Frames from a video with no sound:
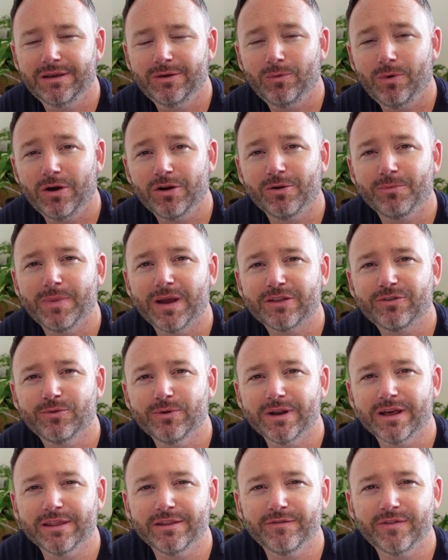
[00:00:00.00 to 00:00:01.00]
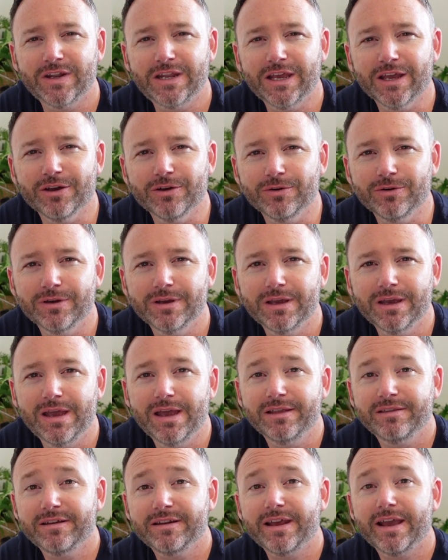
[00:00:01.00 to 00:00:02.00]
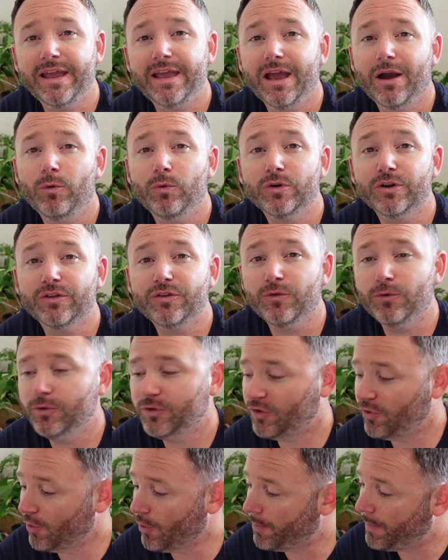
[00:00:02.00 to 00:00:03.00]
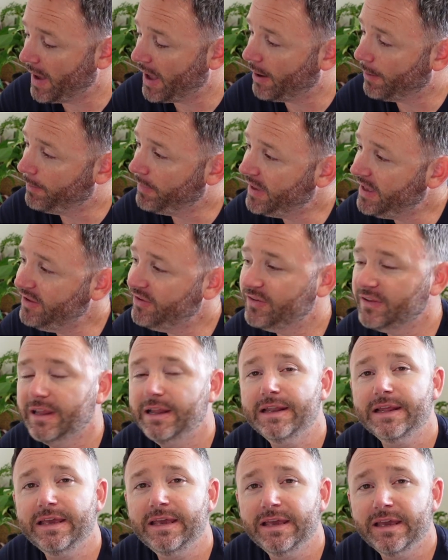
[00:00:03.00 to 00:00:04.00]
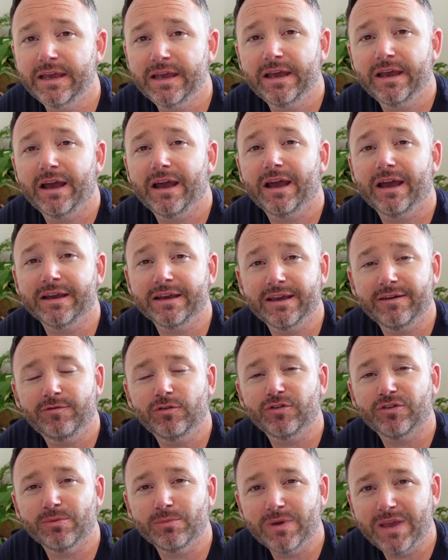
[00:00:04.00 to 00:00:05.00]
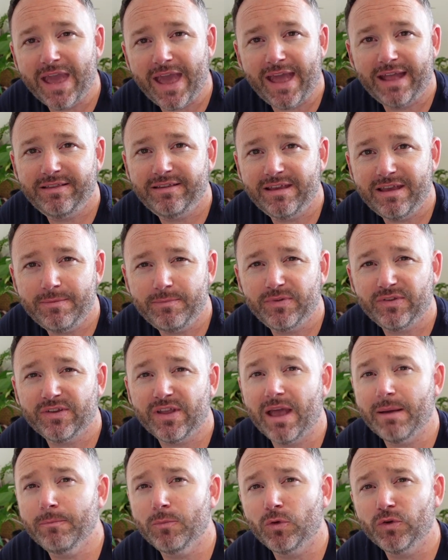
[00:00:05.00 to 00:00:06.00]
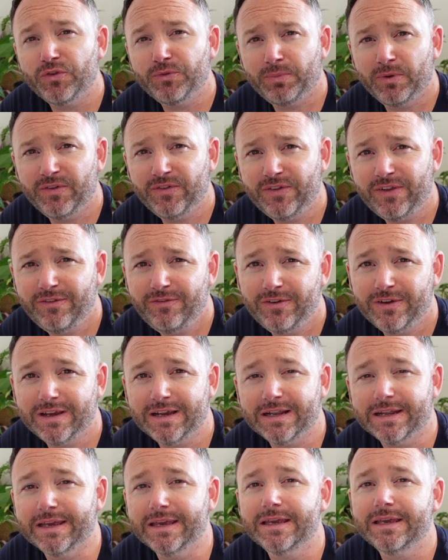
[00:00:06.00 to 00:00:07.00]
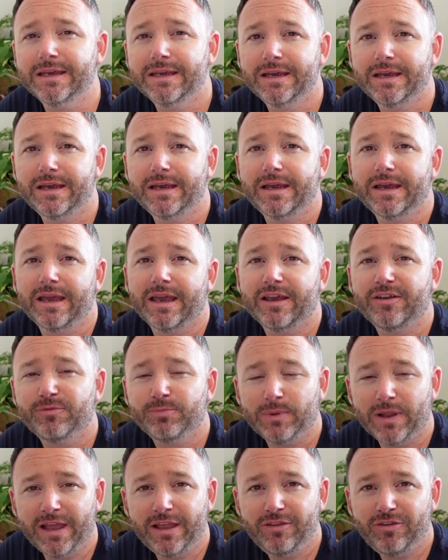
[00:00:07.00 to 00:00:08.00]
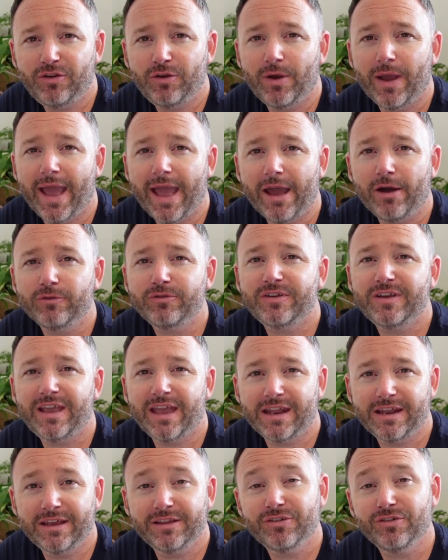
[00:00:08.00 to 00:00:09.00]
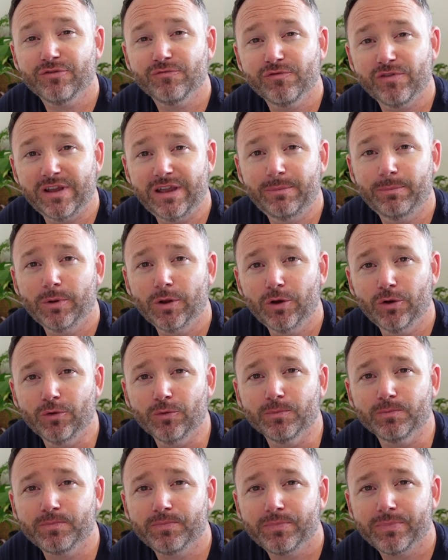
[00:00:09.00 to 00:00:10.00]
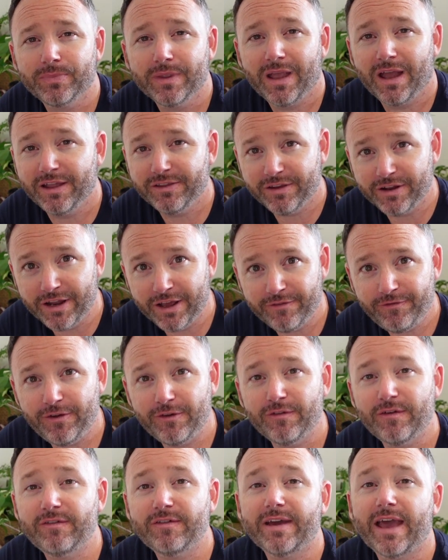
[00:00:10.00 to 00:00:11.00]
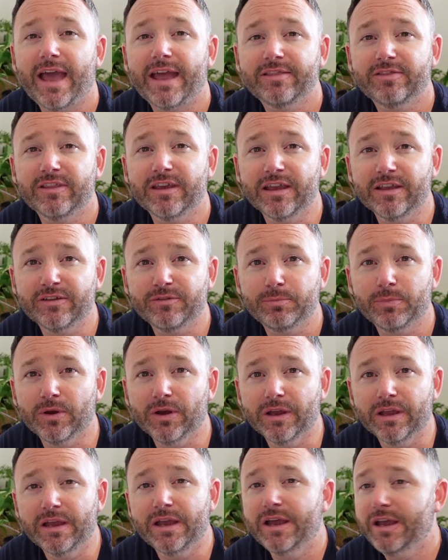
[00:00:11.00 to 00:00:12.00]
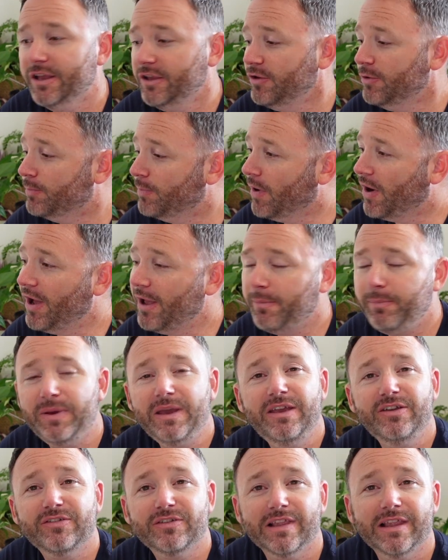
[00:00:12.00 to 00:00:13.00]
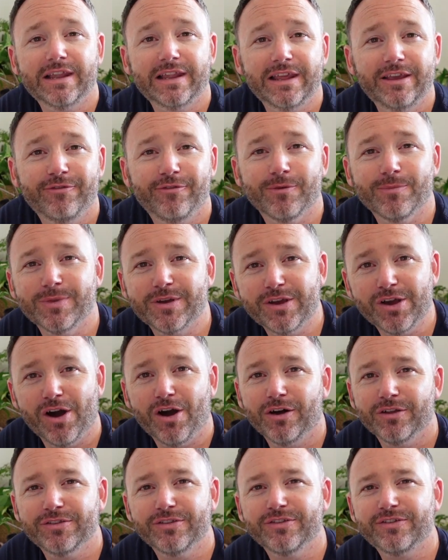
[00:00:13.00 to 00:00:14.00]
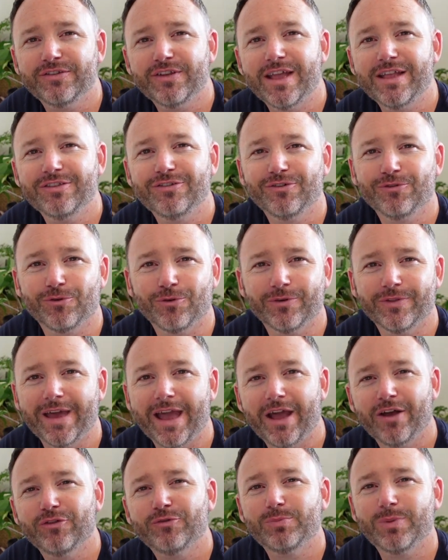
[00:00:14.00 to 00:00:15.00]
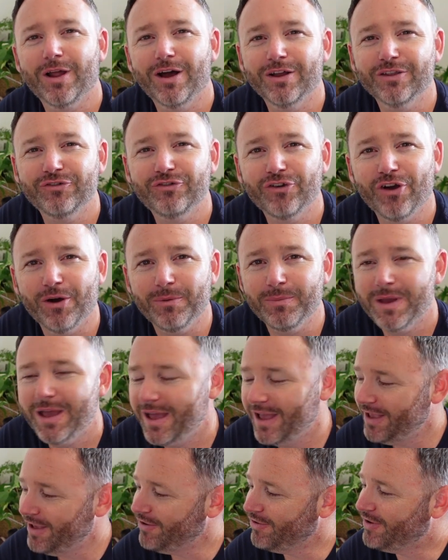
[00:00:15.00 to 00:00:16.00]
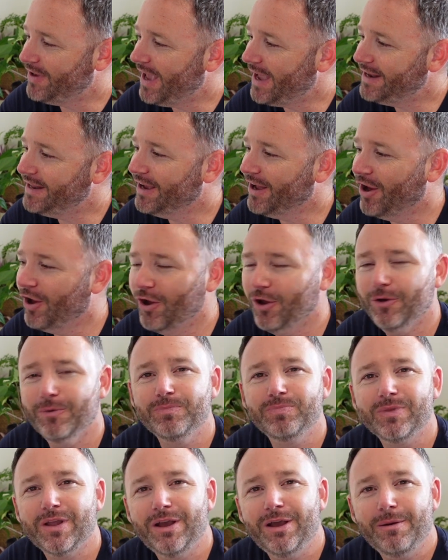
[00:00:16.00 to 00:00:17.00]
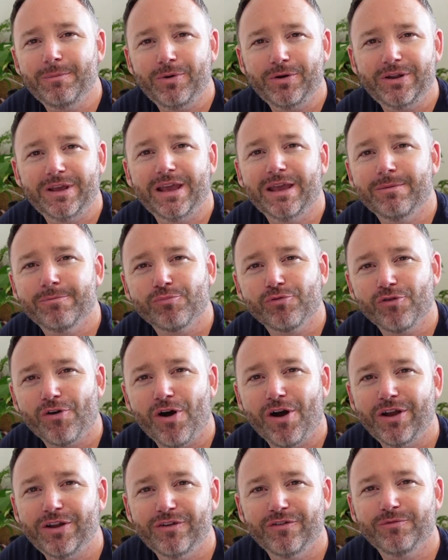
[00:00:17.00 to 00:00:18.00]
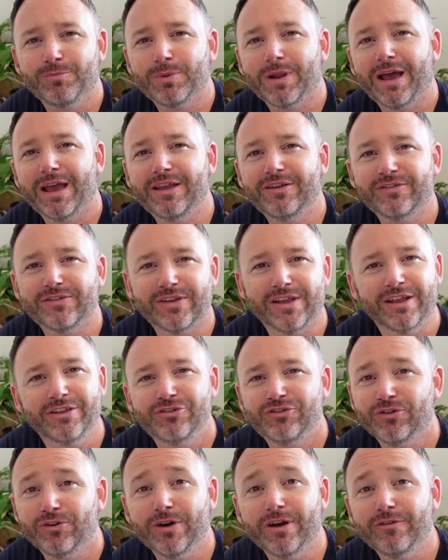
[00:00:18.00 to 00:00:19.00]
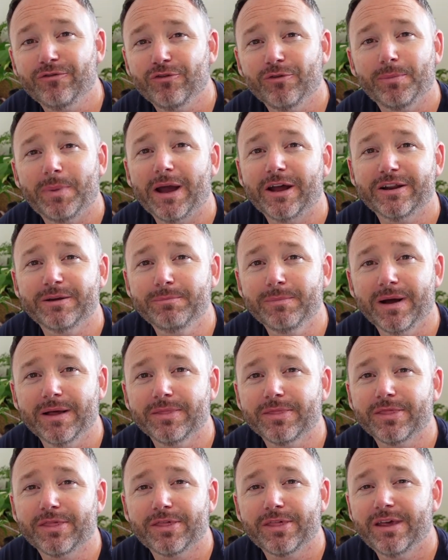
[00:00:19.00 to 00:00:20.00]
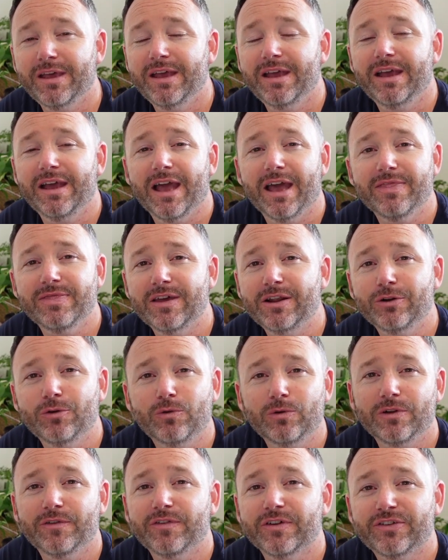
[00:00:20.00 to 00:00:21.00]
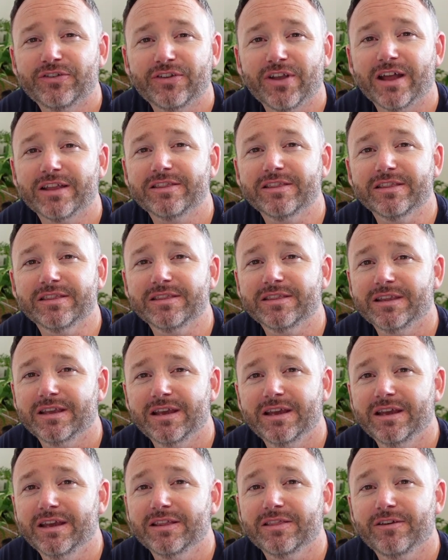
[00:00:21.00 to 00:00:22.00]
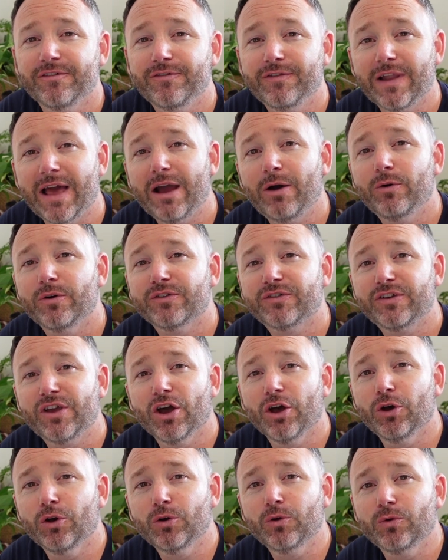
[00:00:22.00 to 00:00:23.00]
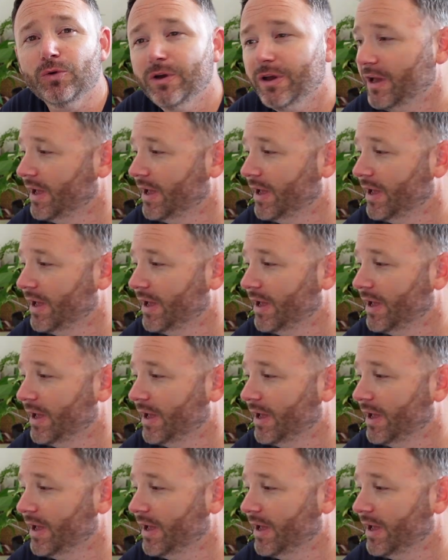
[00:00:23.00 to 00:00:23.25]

Welcome back to another video. Today I want to talk to you about peace lily and give you some care tips, and more specifically explain to you how to get it to rebloom. I don't know if you've ever had this, but you buy a peace lily from the garden centre or the houseplant shop, you get it home, put it in pride of place, enjoy it for about a month, and then all of a sudden the flowers go